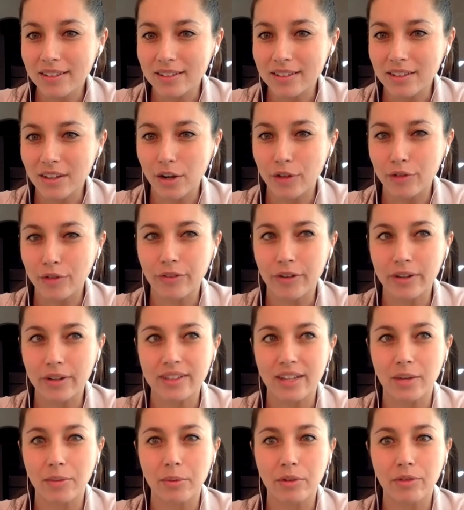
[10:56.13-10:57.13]
So for
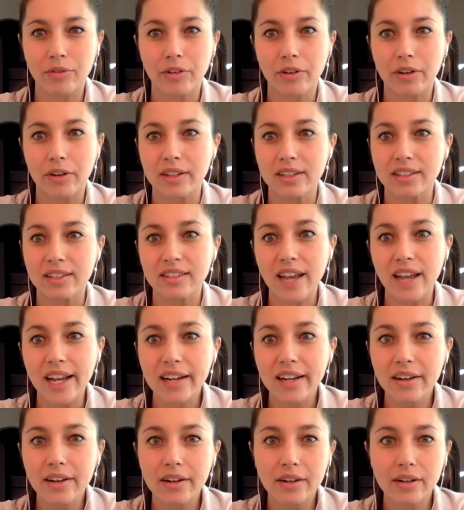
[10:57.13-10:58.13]
example, if you're a
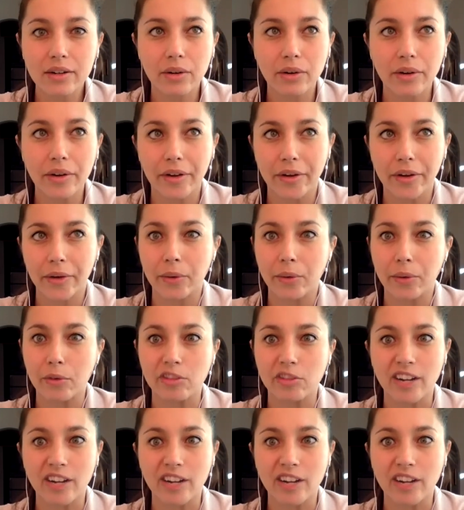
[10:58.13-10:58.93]
designer or you